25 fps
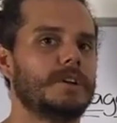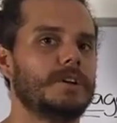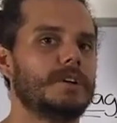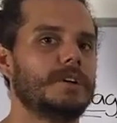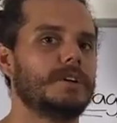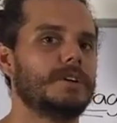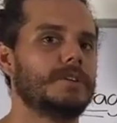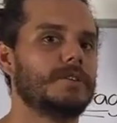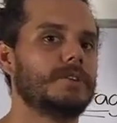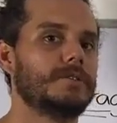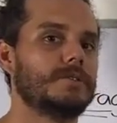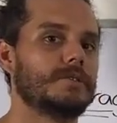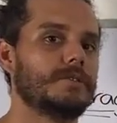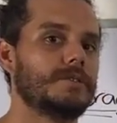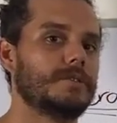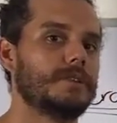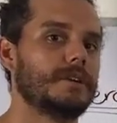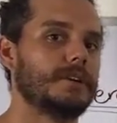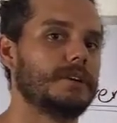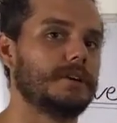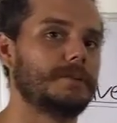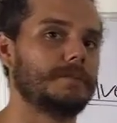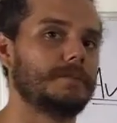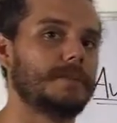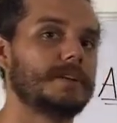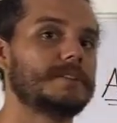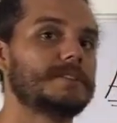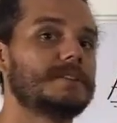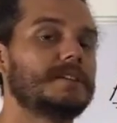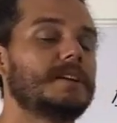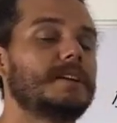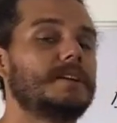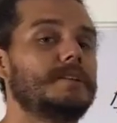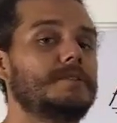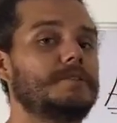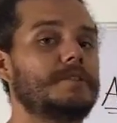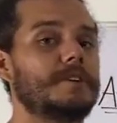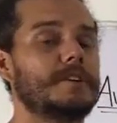your
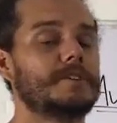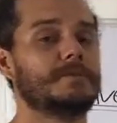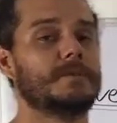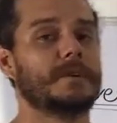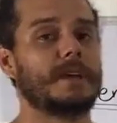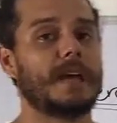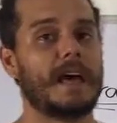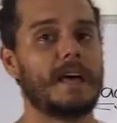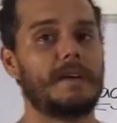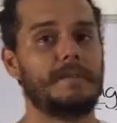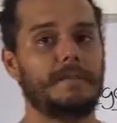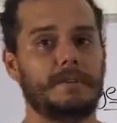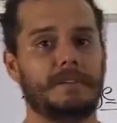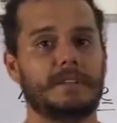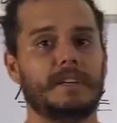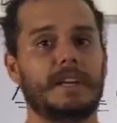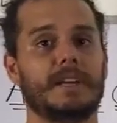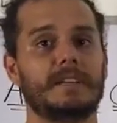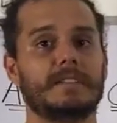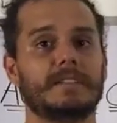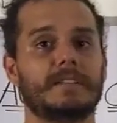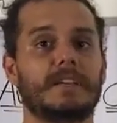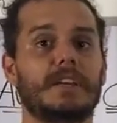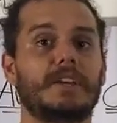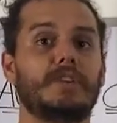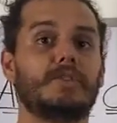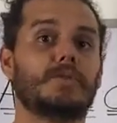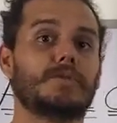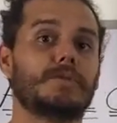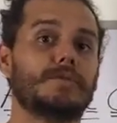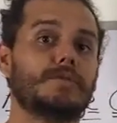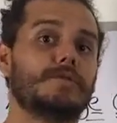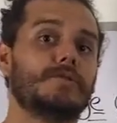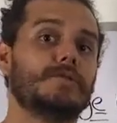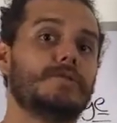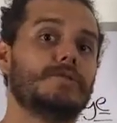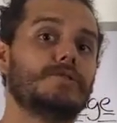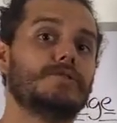basically Facebook advertising in order
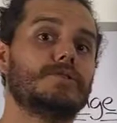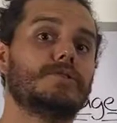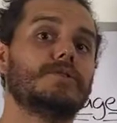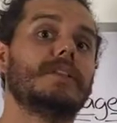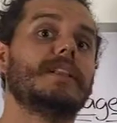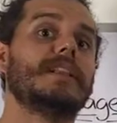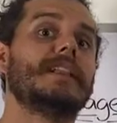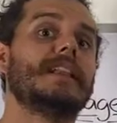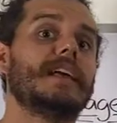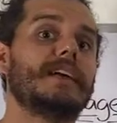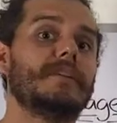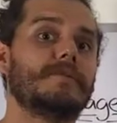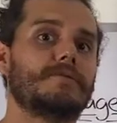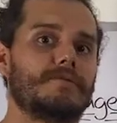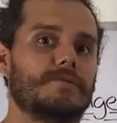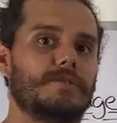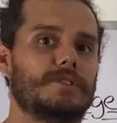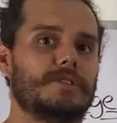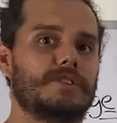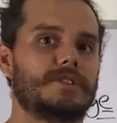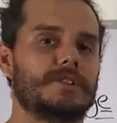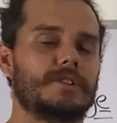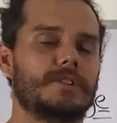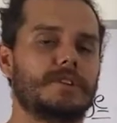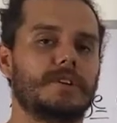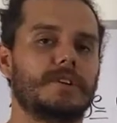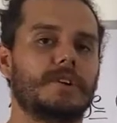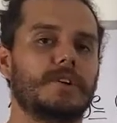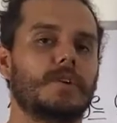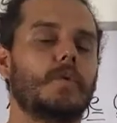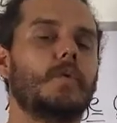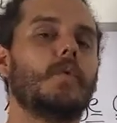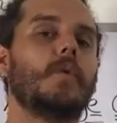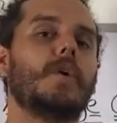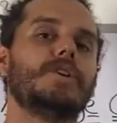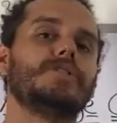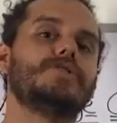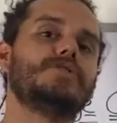for you to leverage,
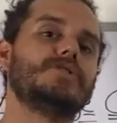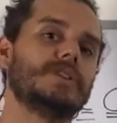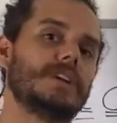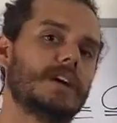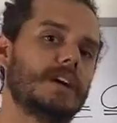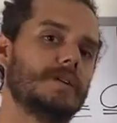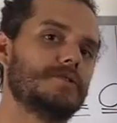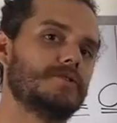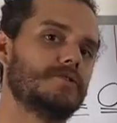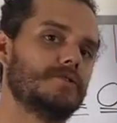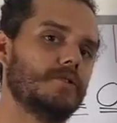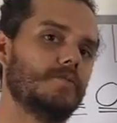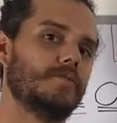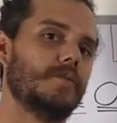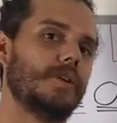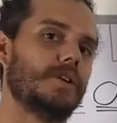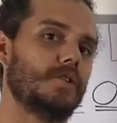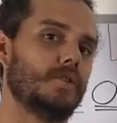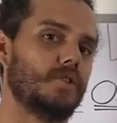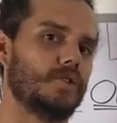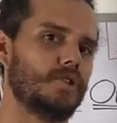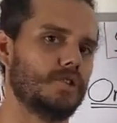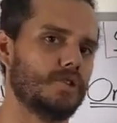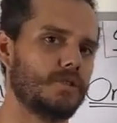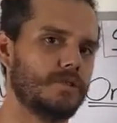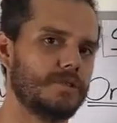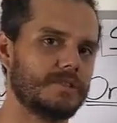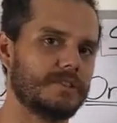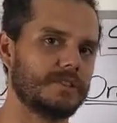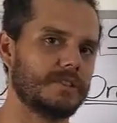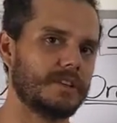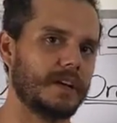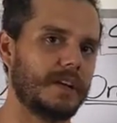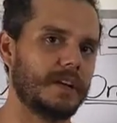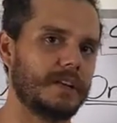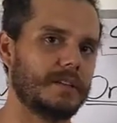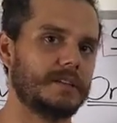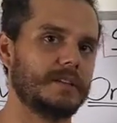once you have someone on your
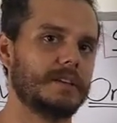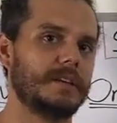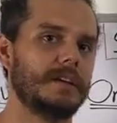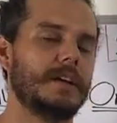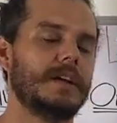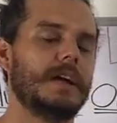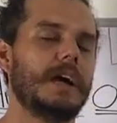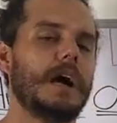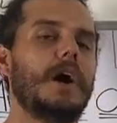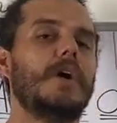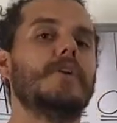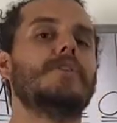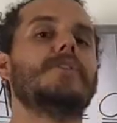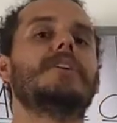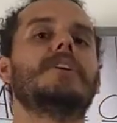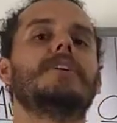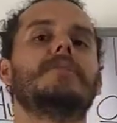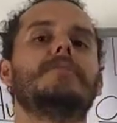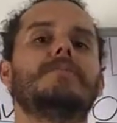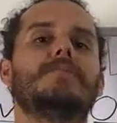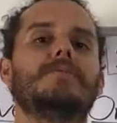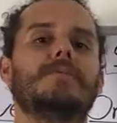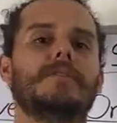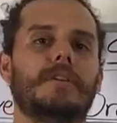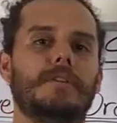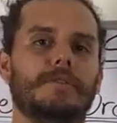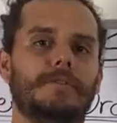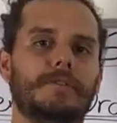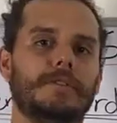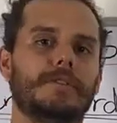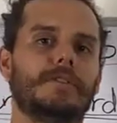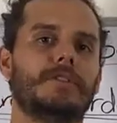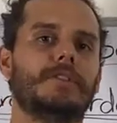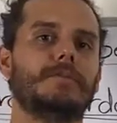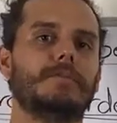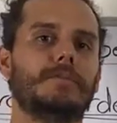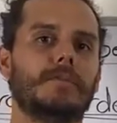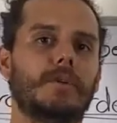site, how you can
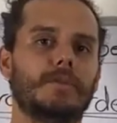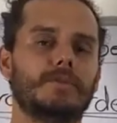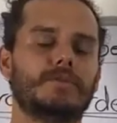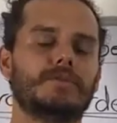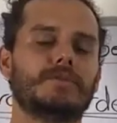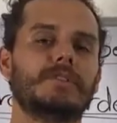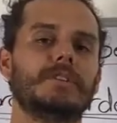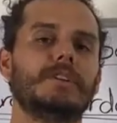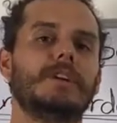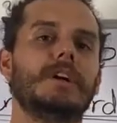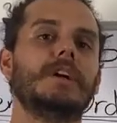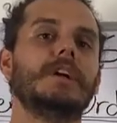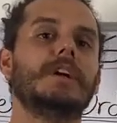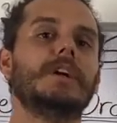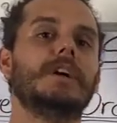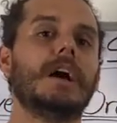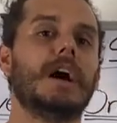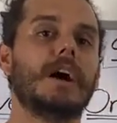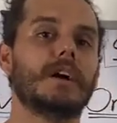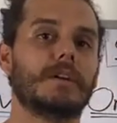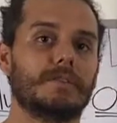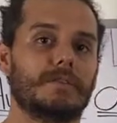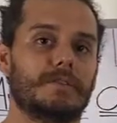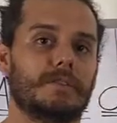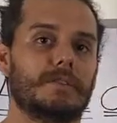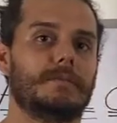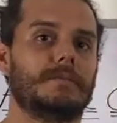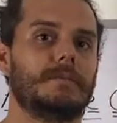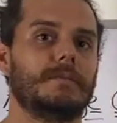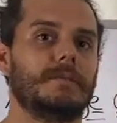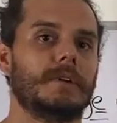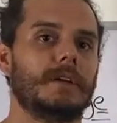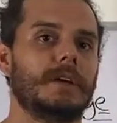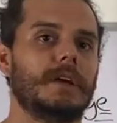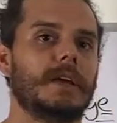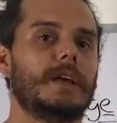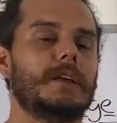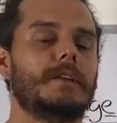profit the most out of them.
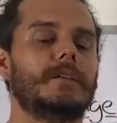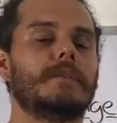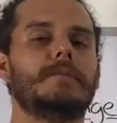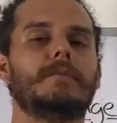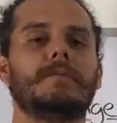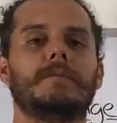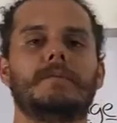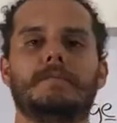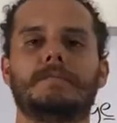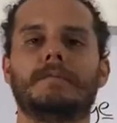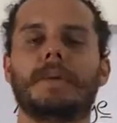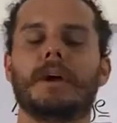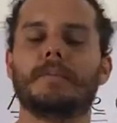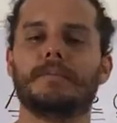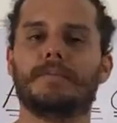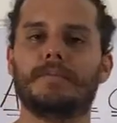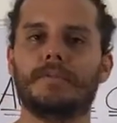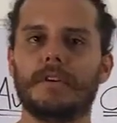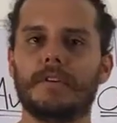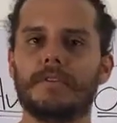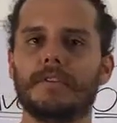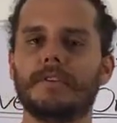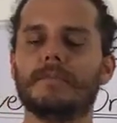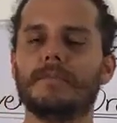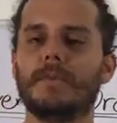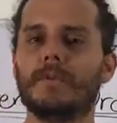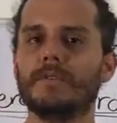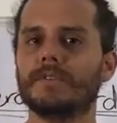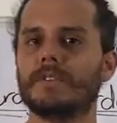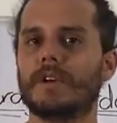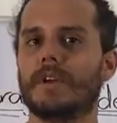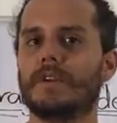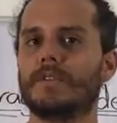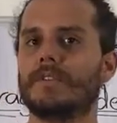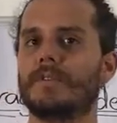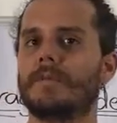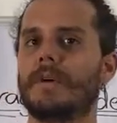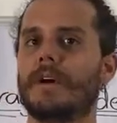And by profit most
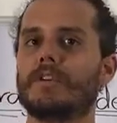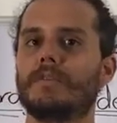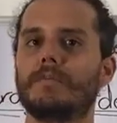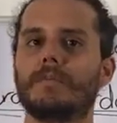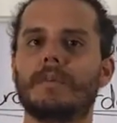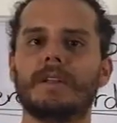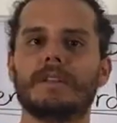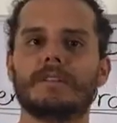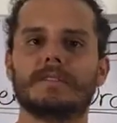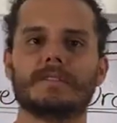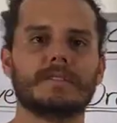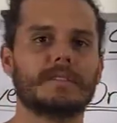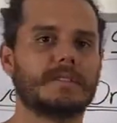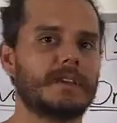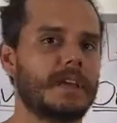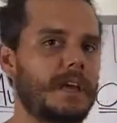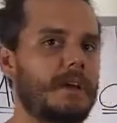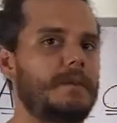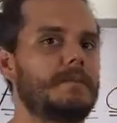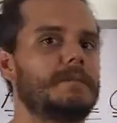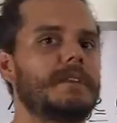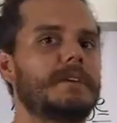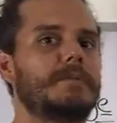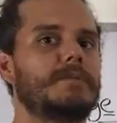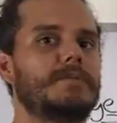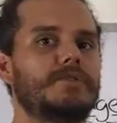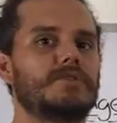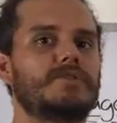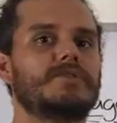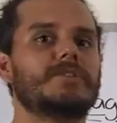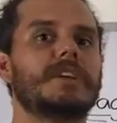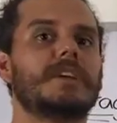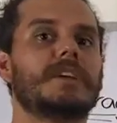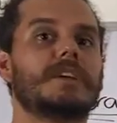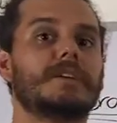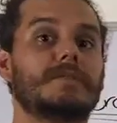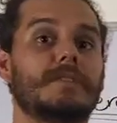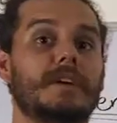out of them, I don't mean scam them or just
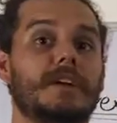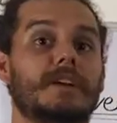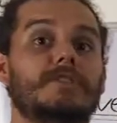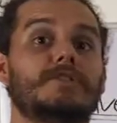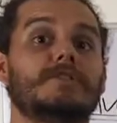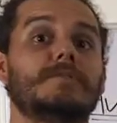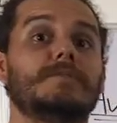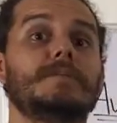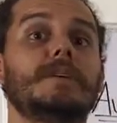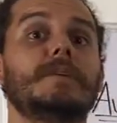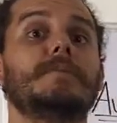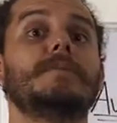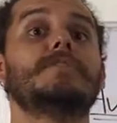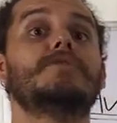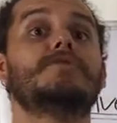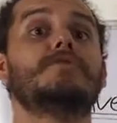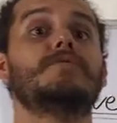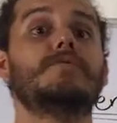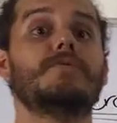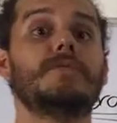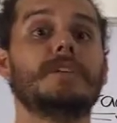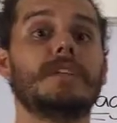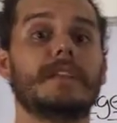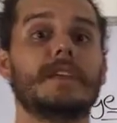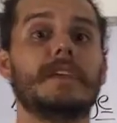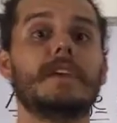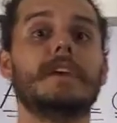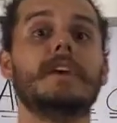take advantage of them. It's really